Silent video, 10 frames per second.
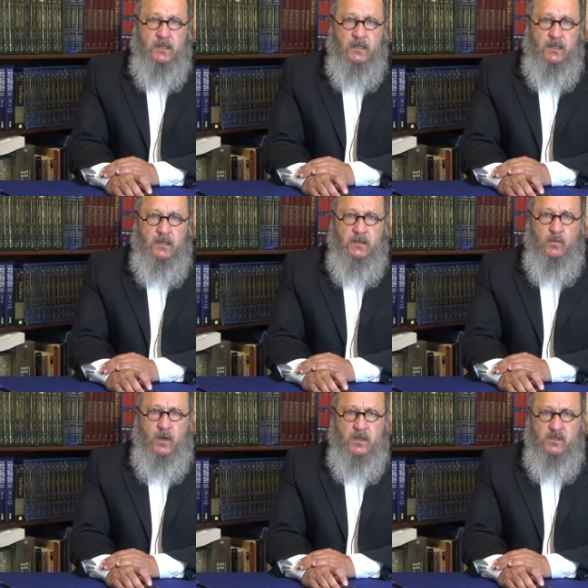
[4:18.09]
It
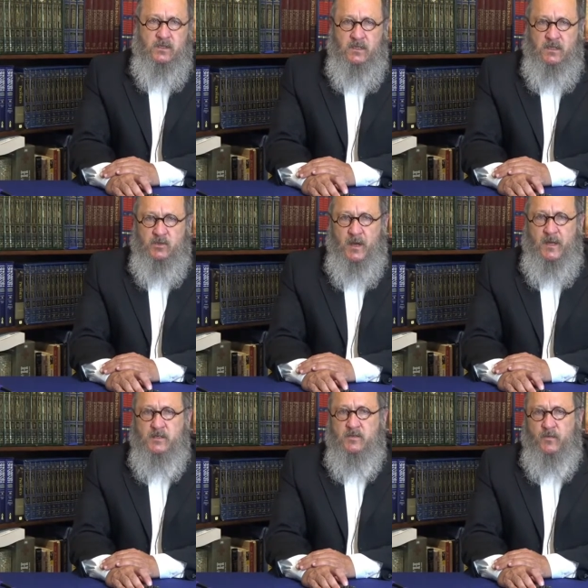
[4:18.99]
was the
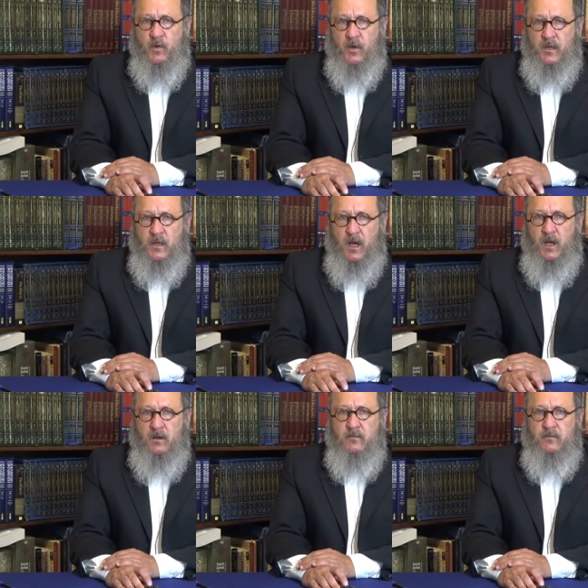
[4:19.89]
transferring
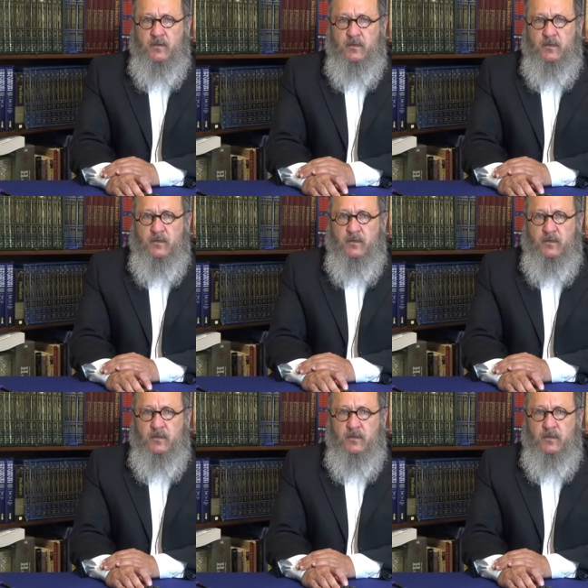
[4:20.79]
of